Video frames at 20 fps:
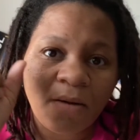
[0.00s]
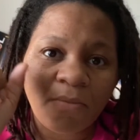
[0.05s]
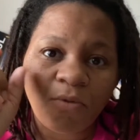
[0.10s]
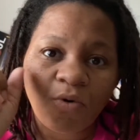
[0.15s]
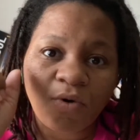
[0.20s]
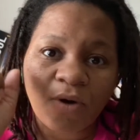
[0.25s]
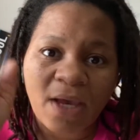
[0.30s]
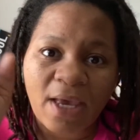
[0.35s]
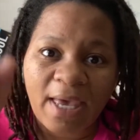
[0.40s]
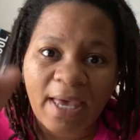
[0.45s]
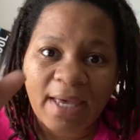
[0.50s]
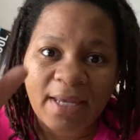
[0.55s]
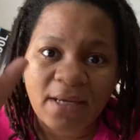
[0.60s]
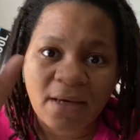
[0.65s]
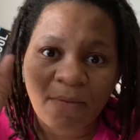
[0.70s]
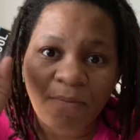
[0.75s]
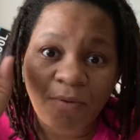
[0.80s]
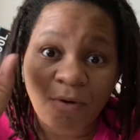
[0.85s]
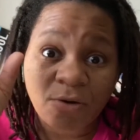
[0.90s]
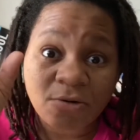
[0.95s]

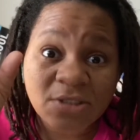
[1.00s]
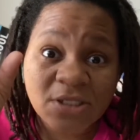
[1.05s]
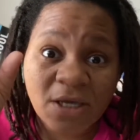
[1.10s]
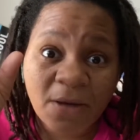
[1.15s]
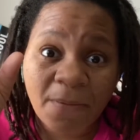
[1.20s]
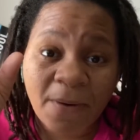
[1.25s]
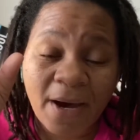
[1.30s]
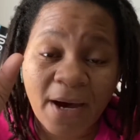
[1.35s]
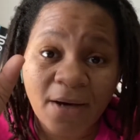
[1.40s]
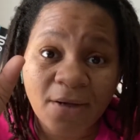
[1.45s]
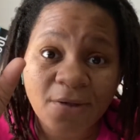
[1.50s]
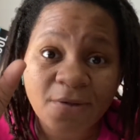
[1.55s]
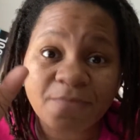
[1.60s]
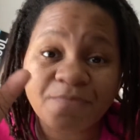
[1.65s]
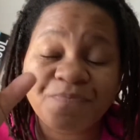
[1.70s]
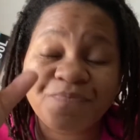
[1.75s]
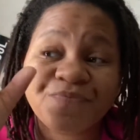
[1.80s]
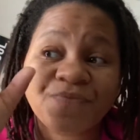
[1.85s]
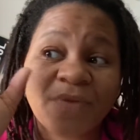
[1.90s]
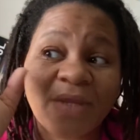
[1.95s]
organic protein powder,
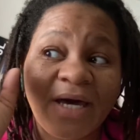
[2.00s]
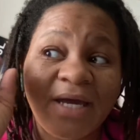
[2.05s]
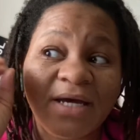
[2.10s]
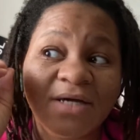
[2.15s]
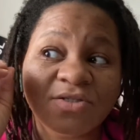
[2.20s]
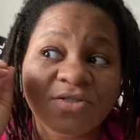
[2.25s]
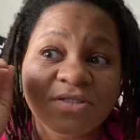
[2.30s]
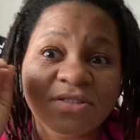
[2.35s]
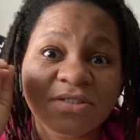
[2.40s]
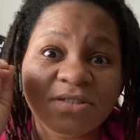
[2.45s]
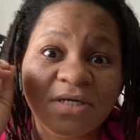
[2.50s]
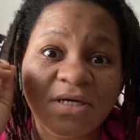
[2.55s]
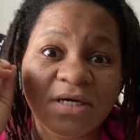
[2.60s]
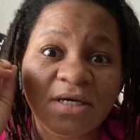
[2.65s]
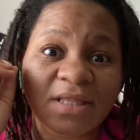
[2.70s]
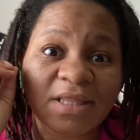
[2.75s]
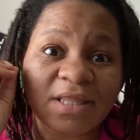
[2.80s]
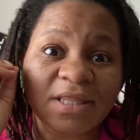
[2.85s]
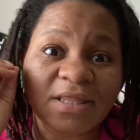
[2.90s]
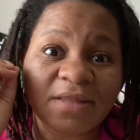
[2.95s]
and I just
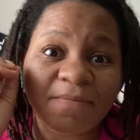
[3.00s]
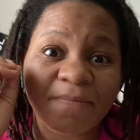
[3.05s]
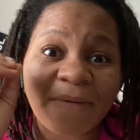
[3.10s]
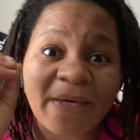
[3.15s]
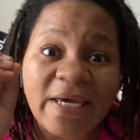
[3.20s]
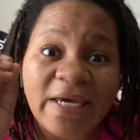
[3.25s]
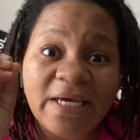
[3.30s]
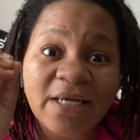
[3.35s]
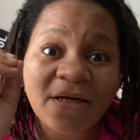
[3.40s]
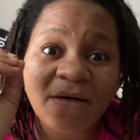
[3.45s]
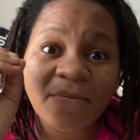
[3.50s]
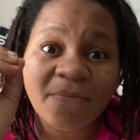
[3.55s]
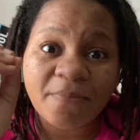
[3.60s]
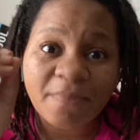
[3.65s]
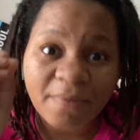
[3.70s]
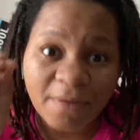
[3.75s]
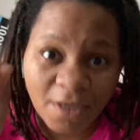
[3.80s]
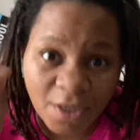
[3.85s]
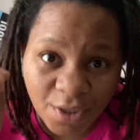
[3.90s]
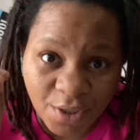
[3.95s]
seen peanut
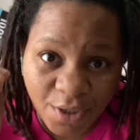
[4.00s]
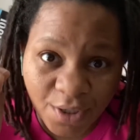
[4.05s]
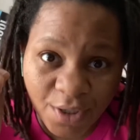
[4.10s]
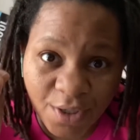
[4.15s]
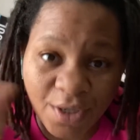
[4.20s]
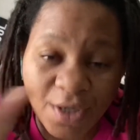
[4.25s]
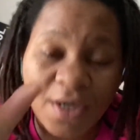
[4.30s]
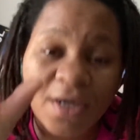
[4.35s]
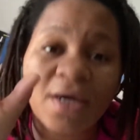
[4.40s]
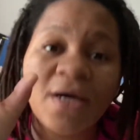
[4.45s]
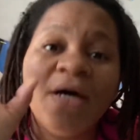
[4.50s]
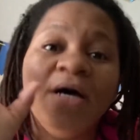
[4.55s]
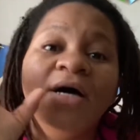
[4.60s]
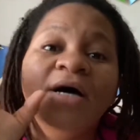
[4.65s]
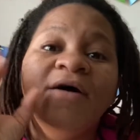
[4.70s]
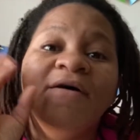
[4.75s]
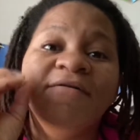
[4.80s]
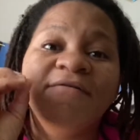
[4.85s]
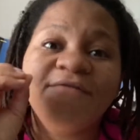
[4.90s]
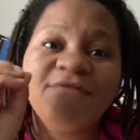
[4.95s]
butter
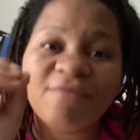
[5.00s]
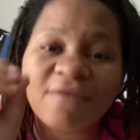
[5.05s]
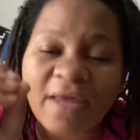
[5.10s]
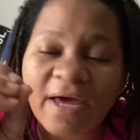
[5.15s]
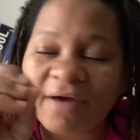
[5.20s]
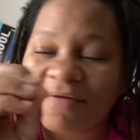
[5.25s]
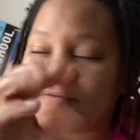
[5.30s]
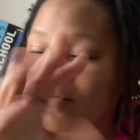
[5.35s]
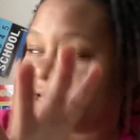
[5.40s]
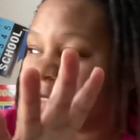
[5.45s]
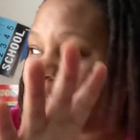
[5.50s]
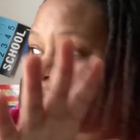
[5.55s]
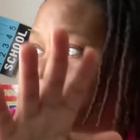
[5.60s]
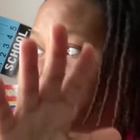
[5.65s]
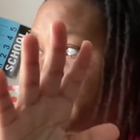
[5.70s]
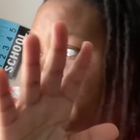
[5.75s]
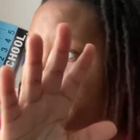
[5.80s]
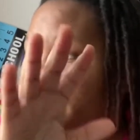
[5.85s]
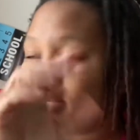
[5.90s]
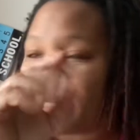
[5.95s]
flavor, and you
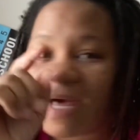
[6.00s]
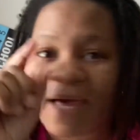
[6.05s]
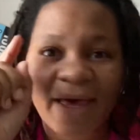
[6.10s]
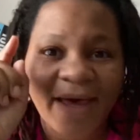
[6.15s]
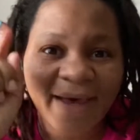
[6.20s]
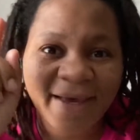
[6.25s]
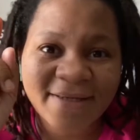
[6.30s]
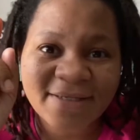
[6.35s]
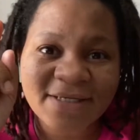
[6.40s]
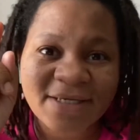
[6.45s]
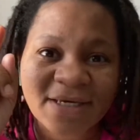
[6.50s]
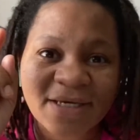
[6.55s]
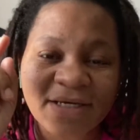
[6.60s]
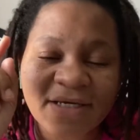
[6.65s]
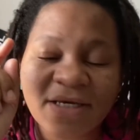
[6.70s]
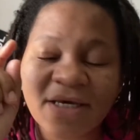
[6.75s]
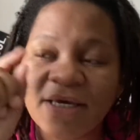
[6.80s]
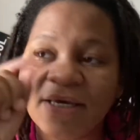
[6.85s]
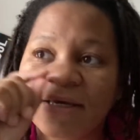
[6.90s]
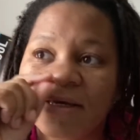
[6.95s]
guys, I had to get
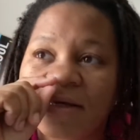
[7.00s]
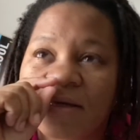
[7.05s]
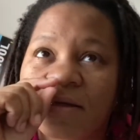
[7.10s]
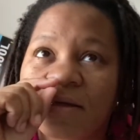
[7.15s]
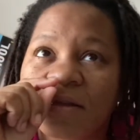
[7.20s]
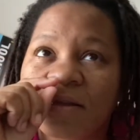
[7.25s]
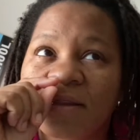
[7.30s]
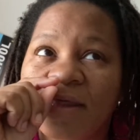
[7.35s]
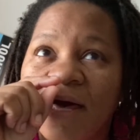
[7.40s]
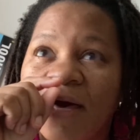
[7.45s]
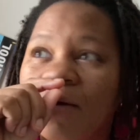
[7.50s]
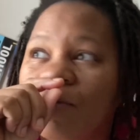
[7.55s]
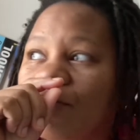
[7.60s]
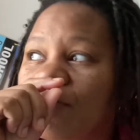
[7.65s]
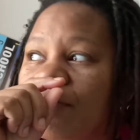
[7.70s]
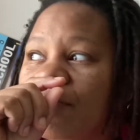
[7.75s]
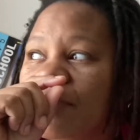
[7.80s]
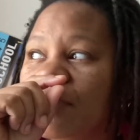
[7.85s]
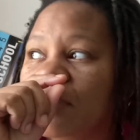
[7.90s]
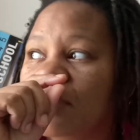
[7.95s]
it, and that will
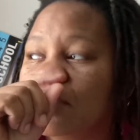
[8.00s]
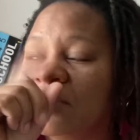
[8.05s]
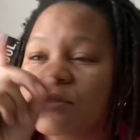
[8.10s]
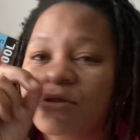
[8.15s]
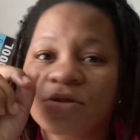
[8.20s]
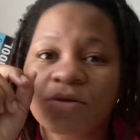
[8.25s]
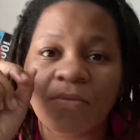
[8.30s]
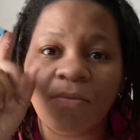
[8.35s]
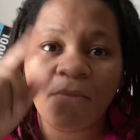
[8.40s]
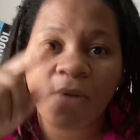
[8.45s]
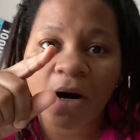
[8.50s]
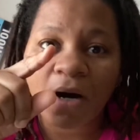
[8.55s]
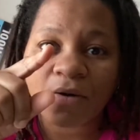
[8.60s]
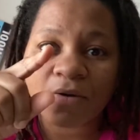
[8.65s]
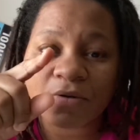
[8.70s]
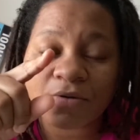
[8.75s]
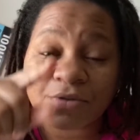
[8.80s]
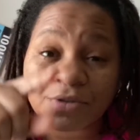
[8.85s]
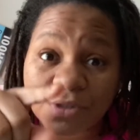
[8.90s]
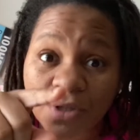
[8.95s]
be here
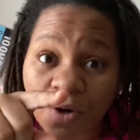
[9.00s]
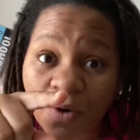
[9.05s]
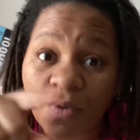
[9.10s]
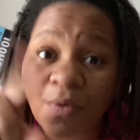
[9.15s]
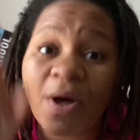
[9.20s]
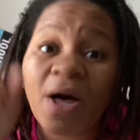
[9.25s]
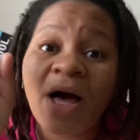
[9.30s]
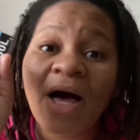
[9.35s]
tomorrow. So